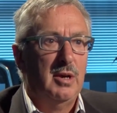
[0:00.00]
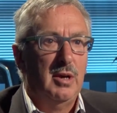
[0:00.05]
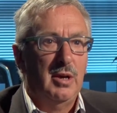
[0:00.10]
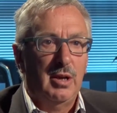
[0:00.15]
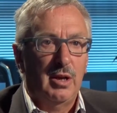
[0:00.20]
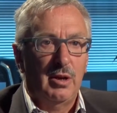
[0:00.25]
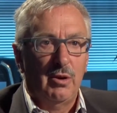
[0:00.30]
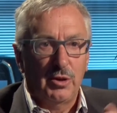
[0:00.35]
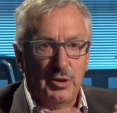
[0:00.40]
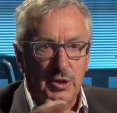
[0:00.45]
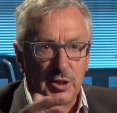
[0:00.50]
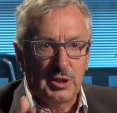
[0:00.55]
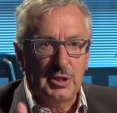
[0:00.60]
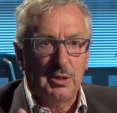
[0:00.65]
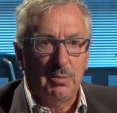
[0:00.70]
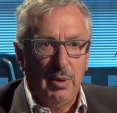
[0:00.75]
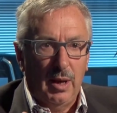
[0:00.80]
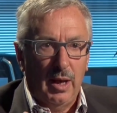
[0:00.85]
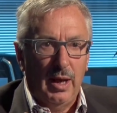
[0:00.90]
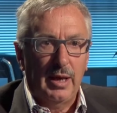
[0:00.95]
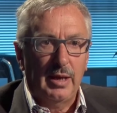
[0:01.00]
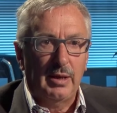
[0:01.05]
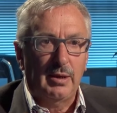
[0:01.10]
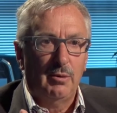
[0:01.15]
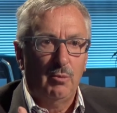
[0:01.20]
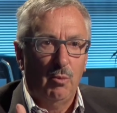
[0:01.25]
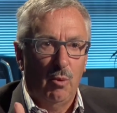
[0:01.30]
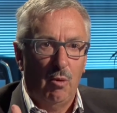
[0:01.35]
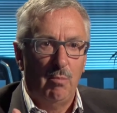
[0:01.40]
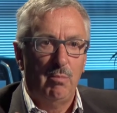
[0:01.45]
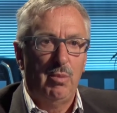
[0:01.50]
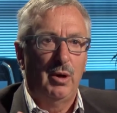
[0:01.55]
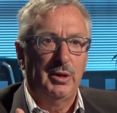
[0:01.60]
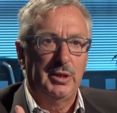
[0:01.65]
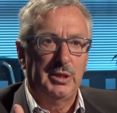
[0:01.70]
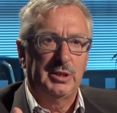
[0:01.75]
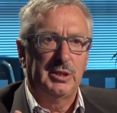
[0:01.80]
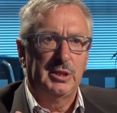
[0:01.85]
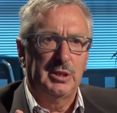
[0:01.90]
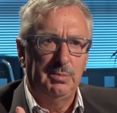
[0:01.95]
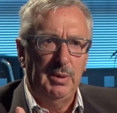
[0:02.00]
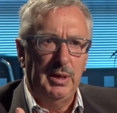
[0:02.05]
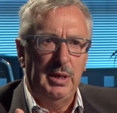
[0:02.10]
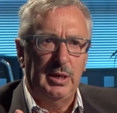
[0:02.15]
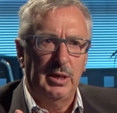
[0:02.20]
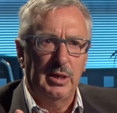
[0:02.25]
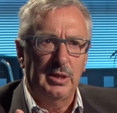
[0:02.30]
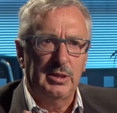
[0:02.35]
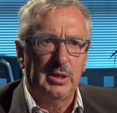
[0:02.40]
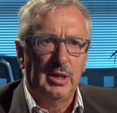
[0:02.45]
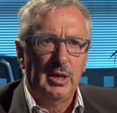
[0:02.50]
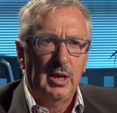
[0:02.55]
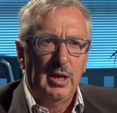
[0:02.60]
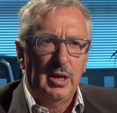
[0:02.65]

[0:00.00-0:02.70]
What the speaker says: you're not just supplying warm bodies and speakers,